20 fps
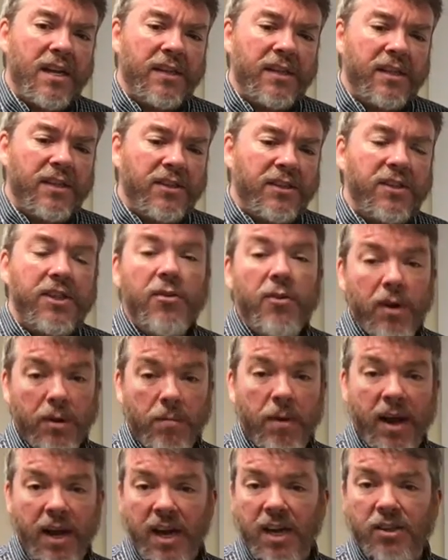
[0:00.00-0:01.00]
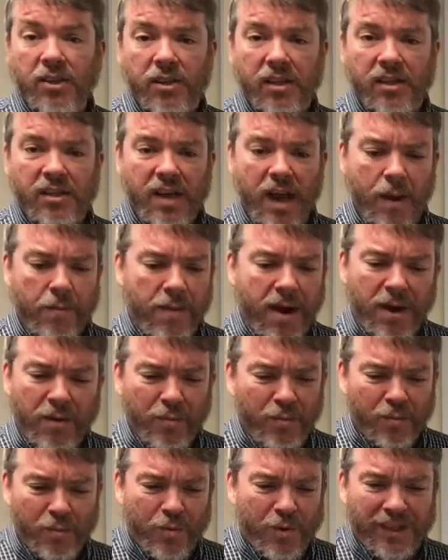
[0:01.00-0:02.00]
considering my age at the time, I
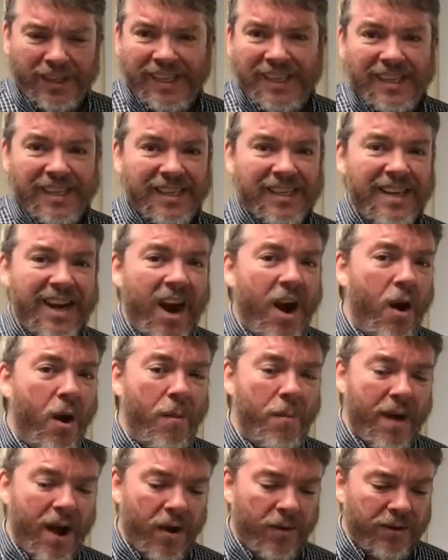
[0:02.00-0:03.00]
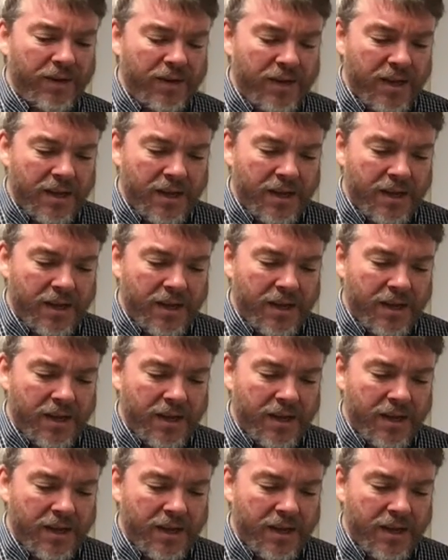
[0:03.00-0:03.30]
really didn't care about.